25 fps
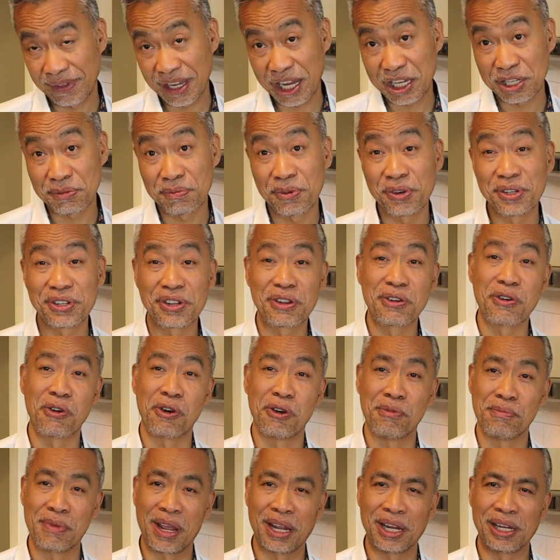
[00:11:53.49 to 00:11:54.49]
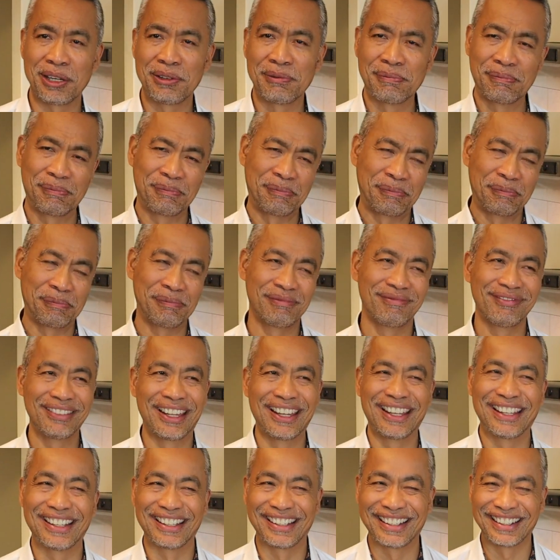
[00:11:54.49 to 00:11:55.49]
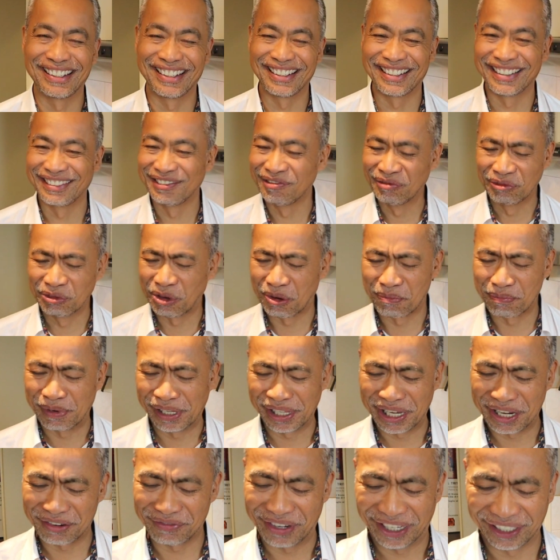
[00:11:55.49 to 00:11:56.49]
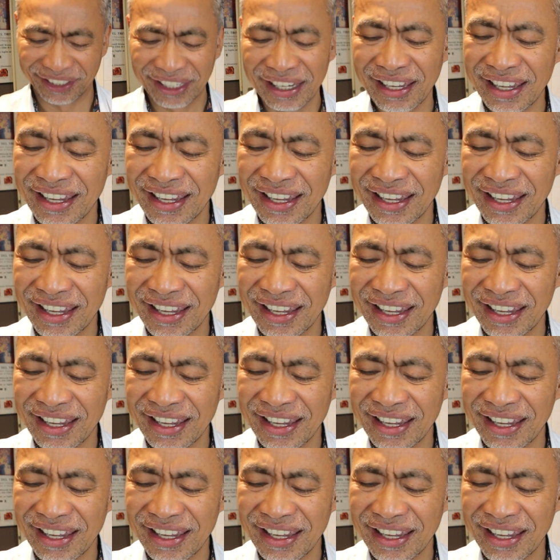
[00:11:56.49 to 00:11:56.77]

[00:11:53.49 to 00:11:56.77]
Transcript: It's for the gourmet. Don't believe it.